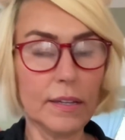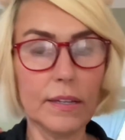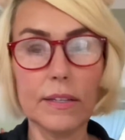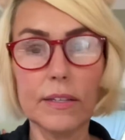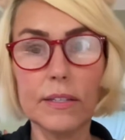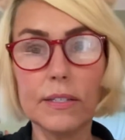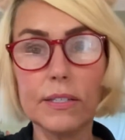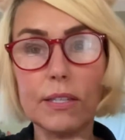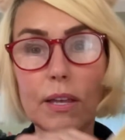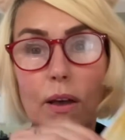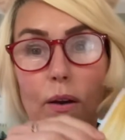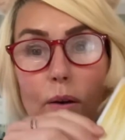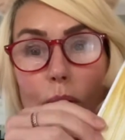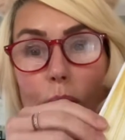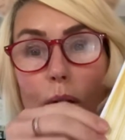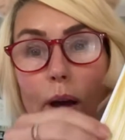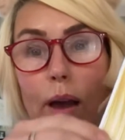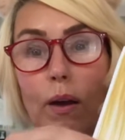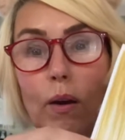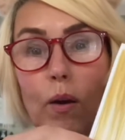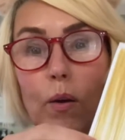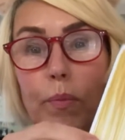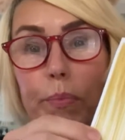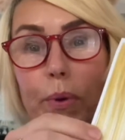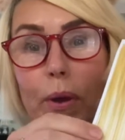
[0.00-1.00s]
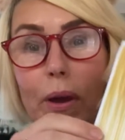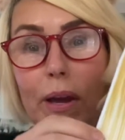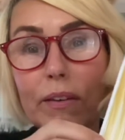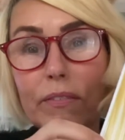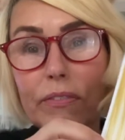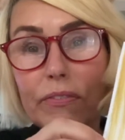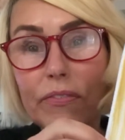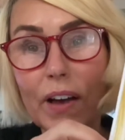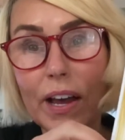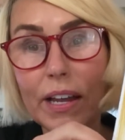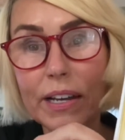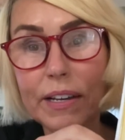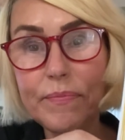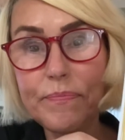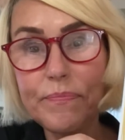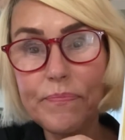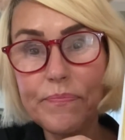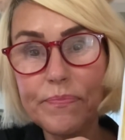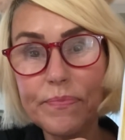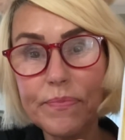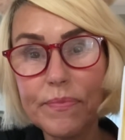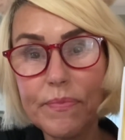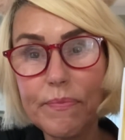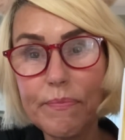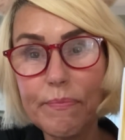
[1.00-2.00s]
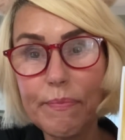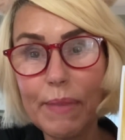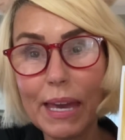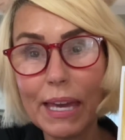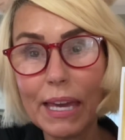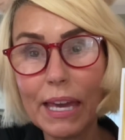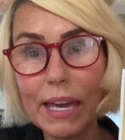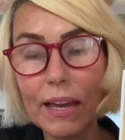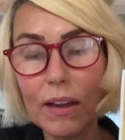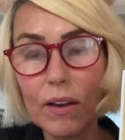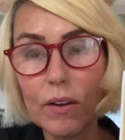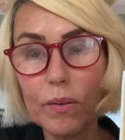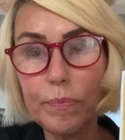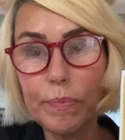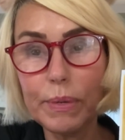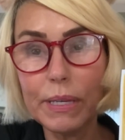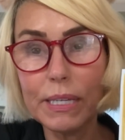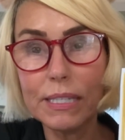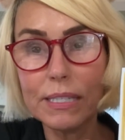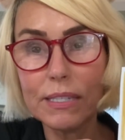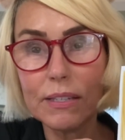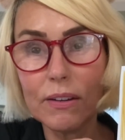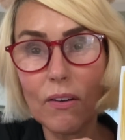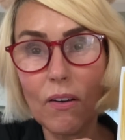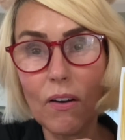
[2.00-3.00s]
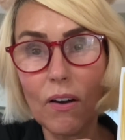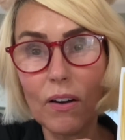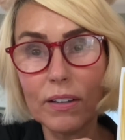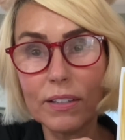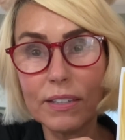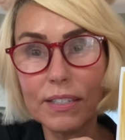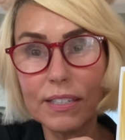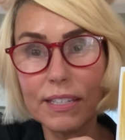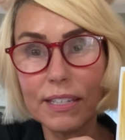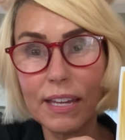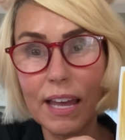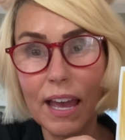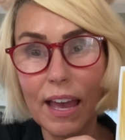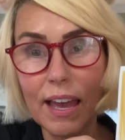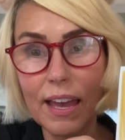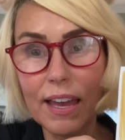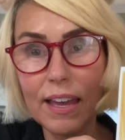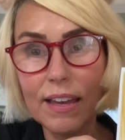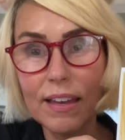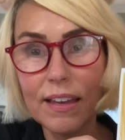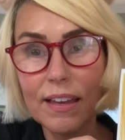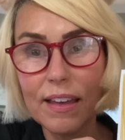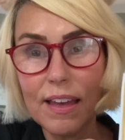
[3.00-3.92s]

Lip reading: So I hope you had fun making our piece of art today.